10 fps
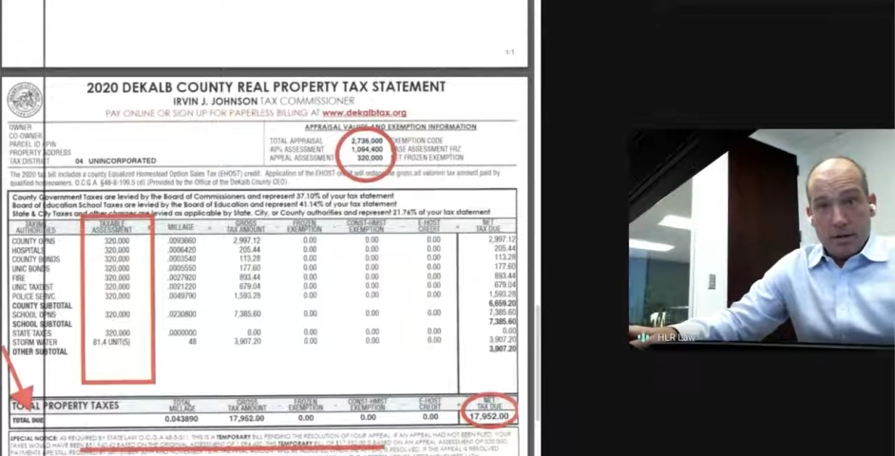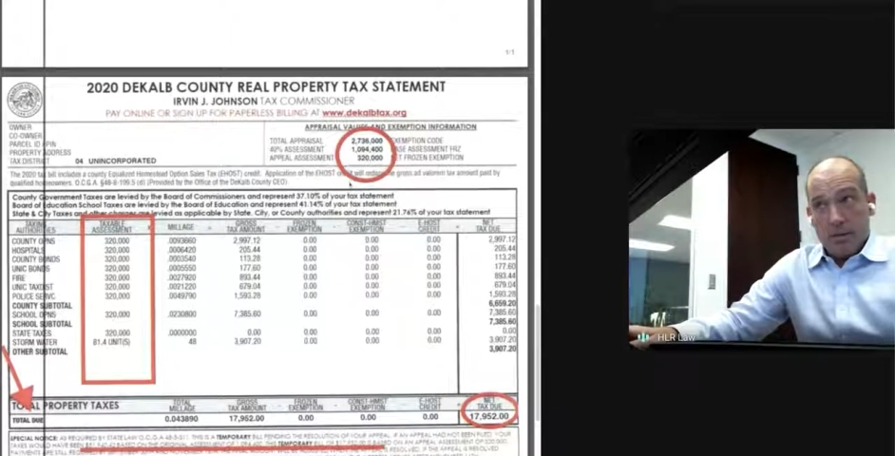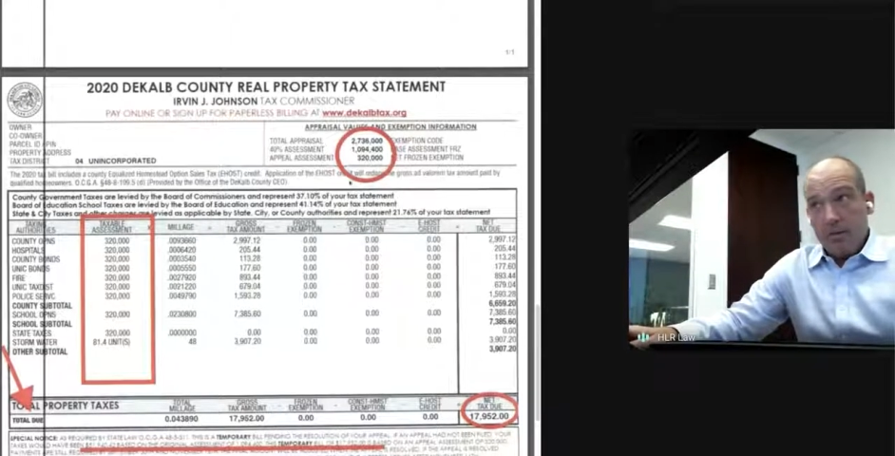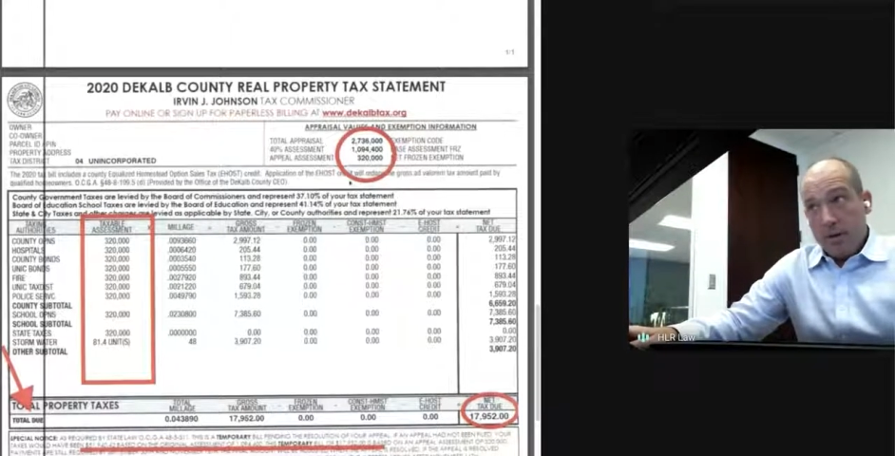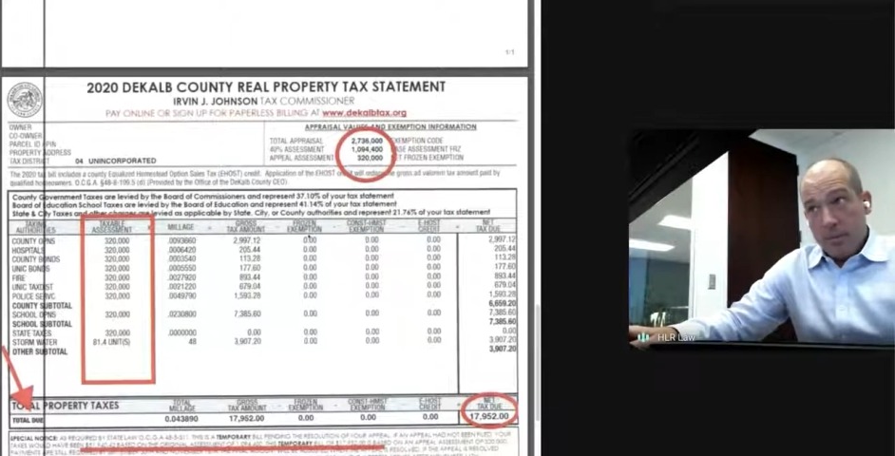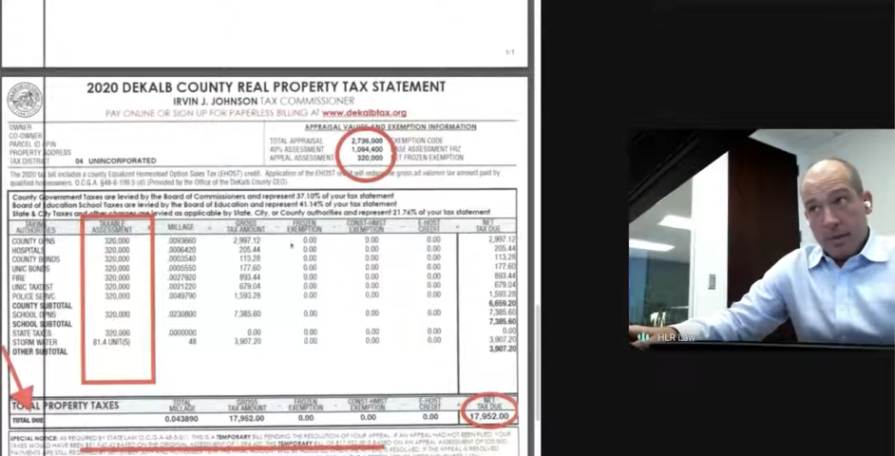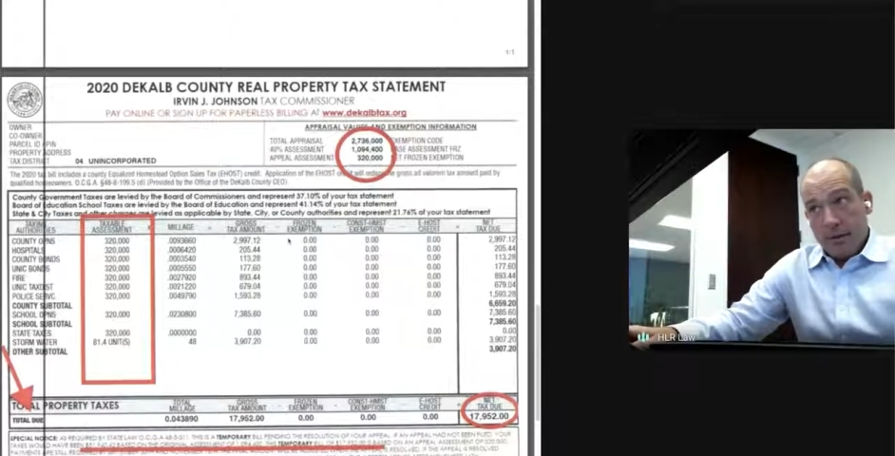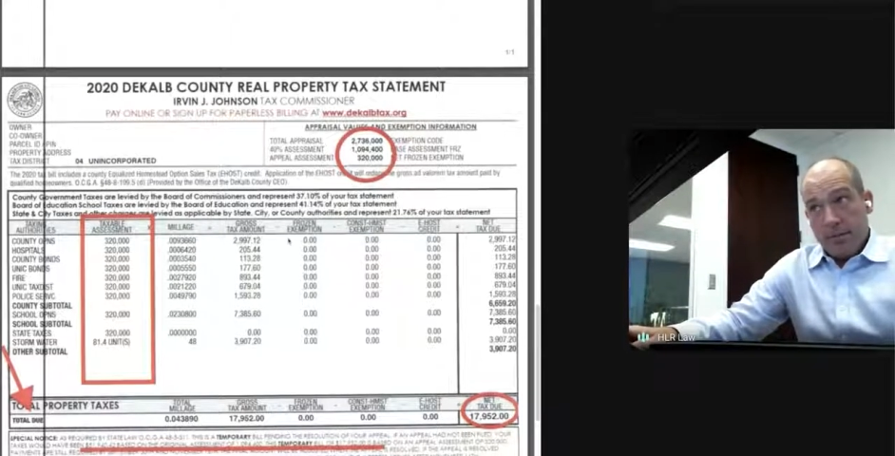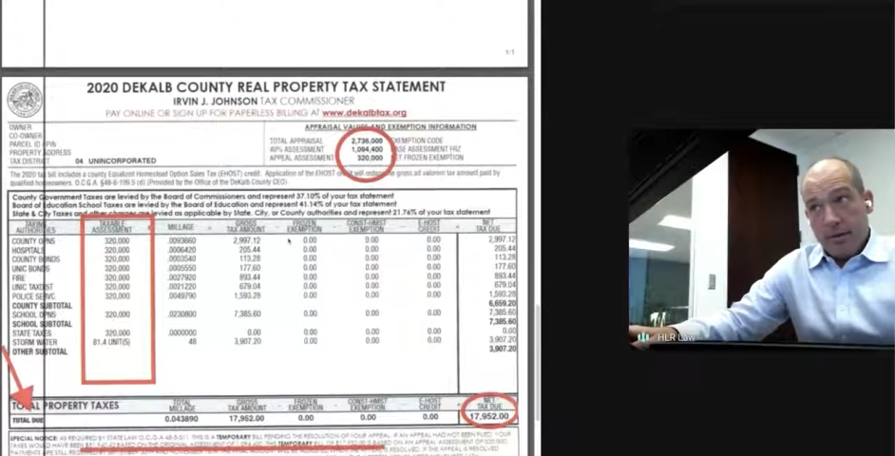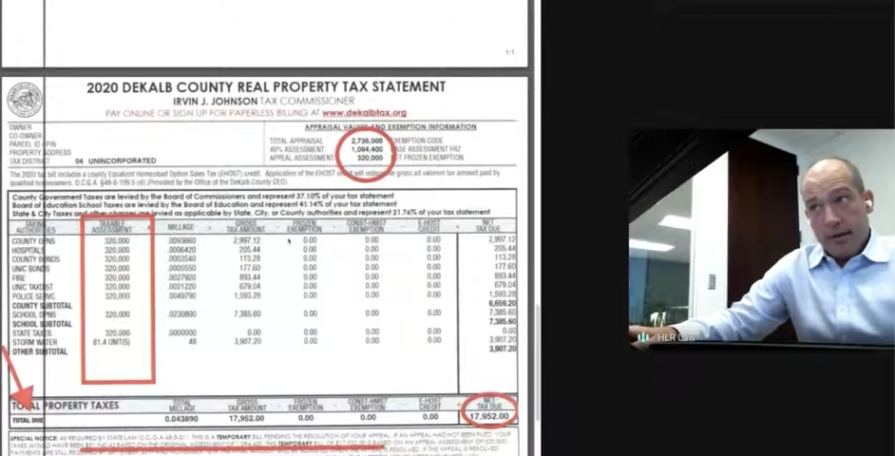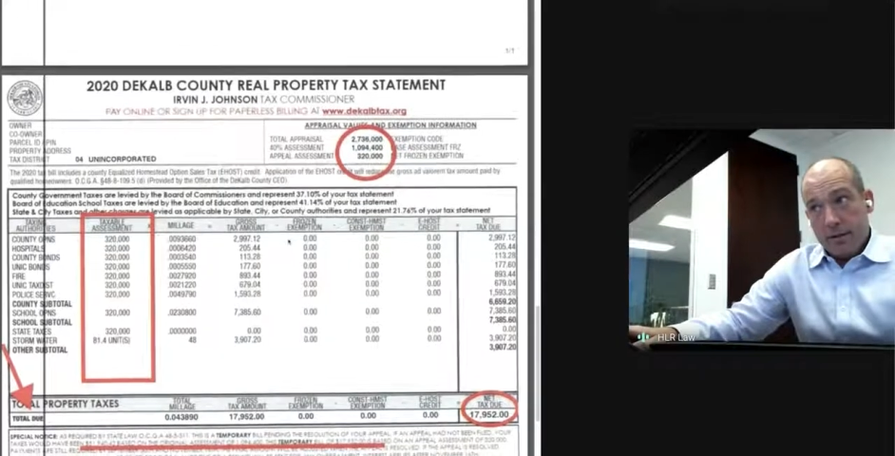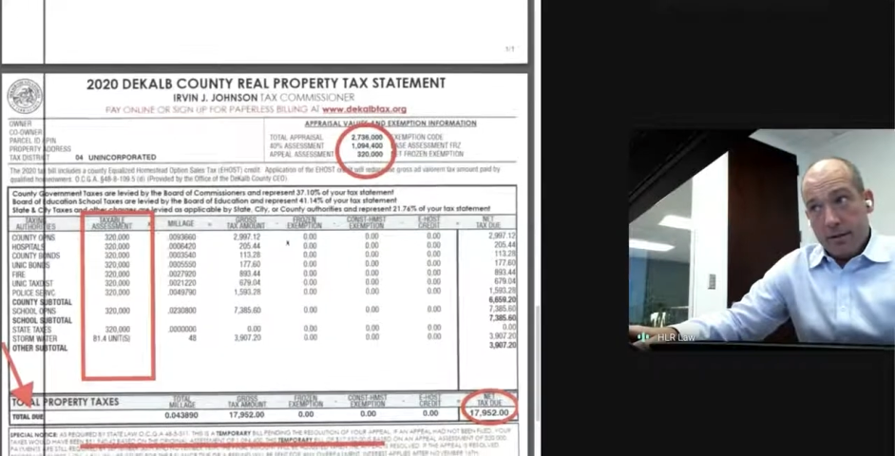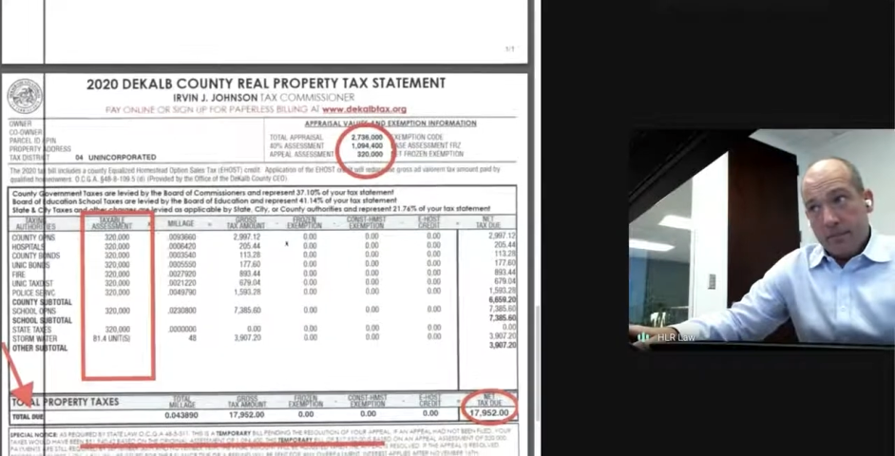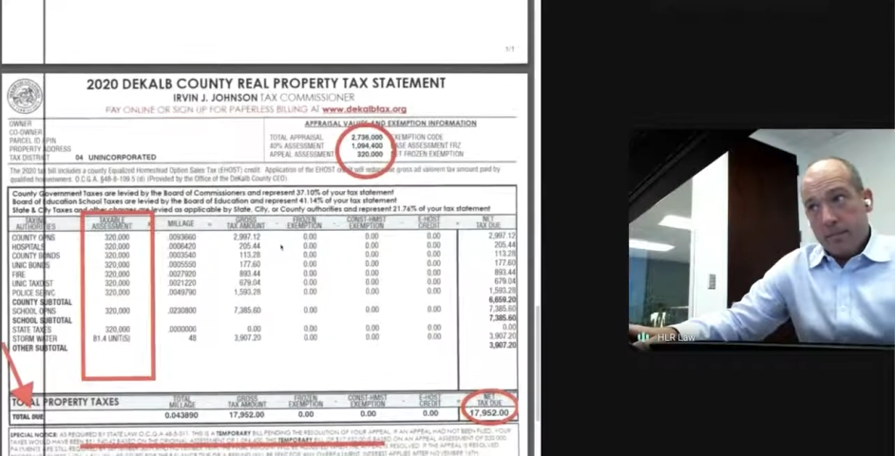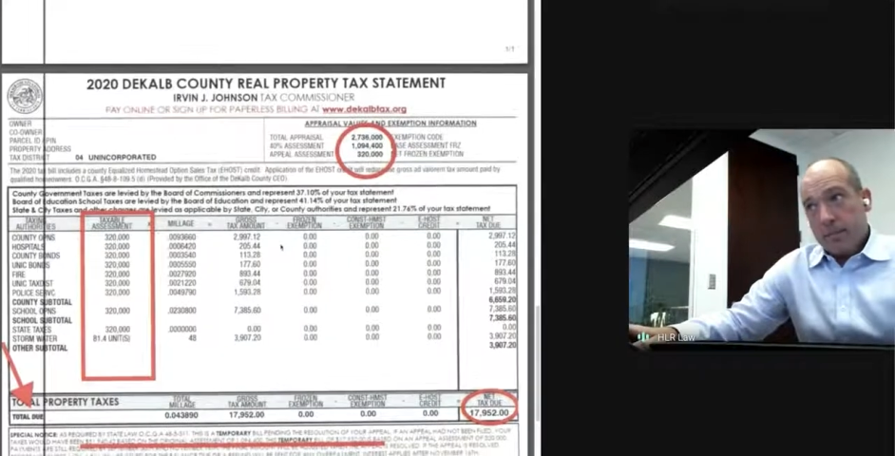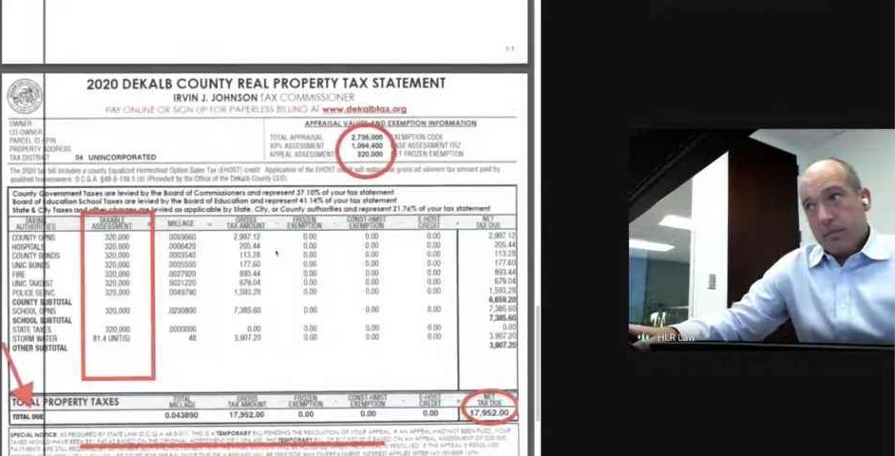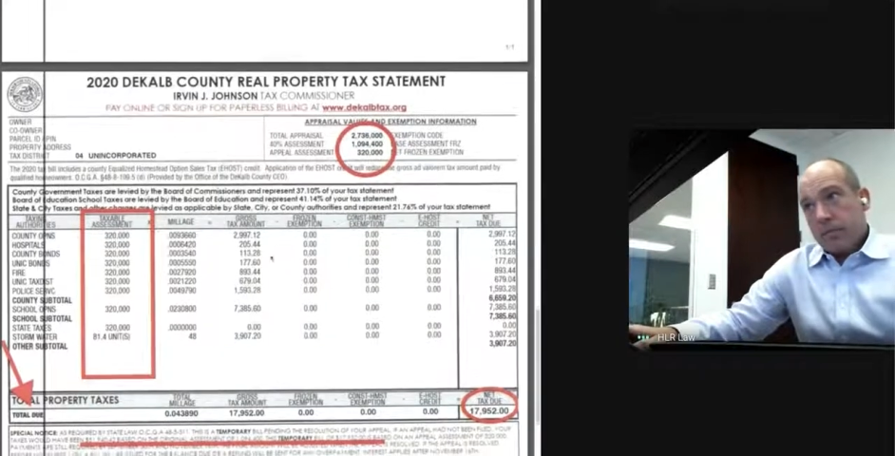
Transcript: fair market value.